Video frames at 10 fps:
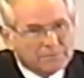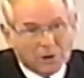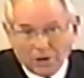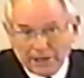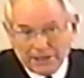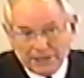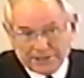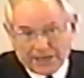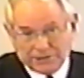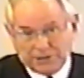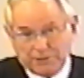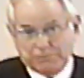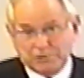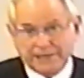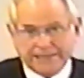Paul is actually
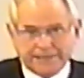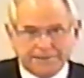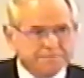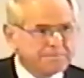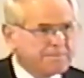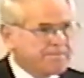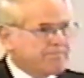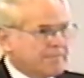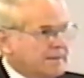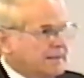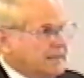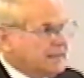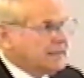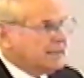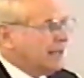praying.
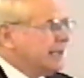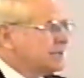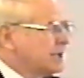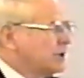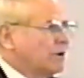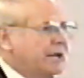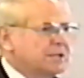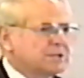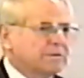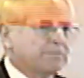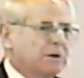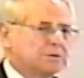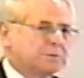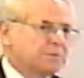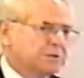That is the greatest of
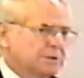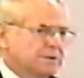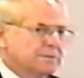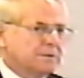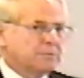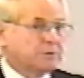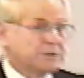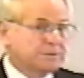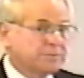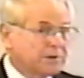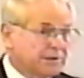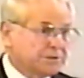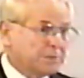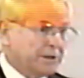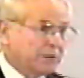Paul's prison, prison
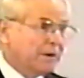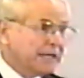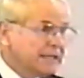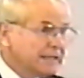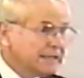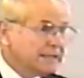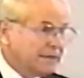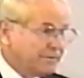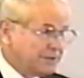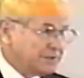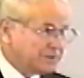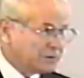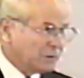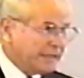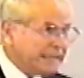prayers, by the way, in
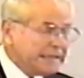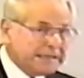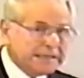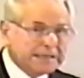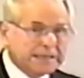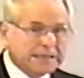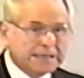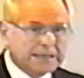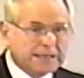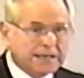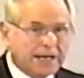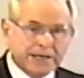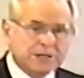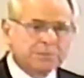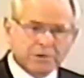Ephesians 3. And
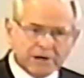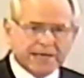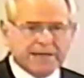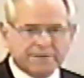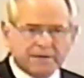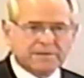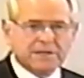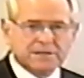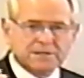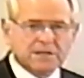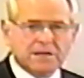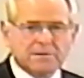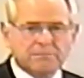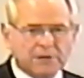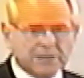he's praying that
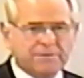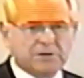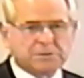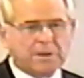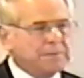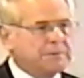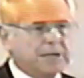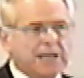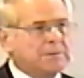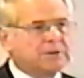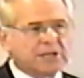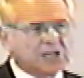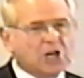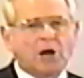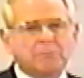these believers might be able
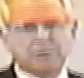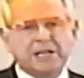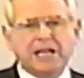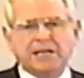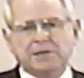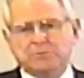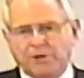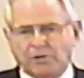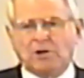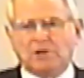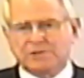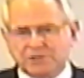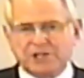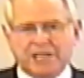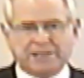to comprehend with all
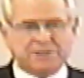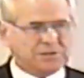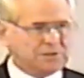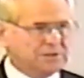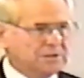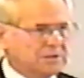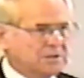saints